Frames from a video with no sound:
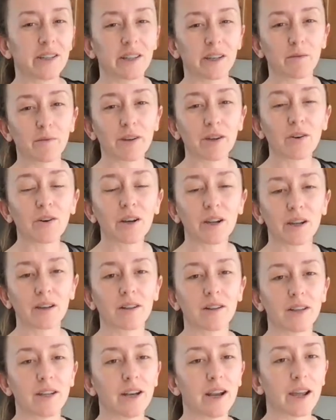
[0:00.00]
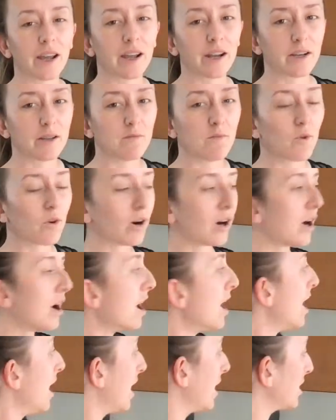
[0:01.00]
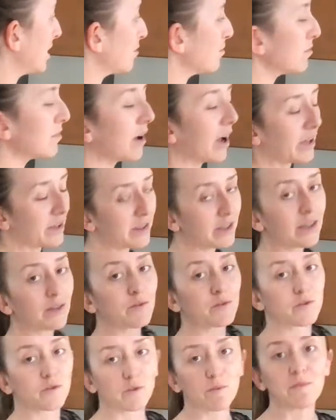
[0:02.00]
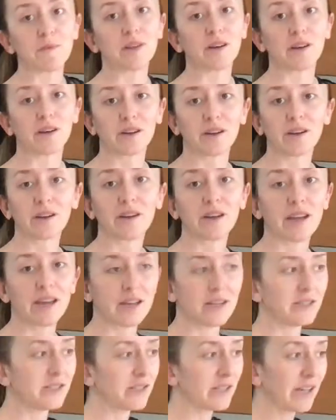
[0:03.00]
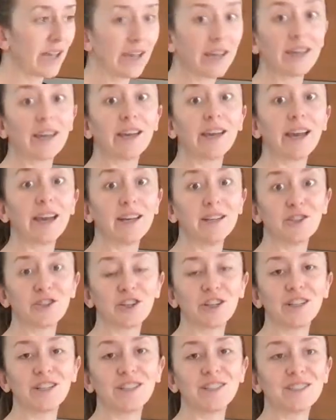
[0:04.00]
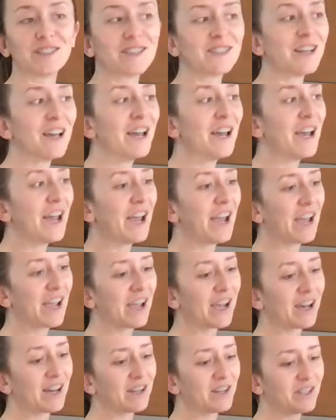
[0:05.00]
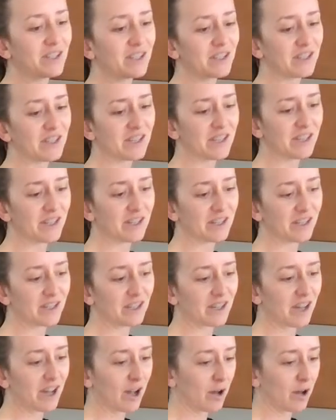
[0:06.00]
like we couldn't clean it anymore. And then I think it was from the anti-caking agents and the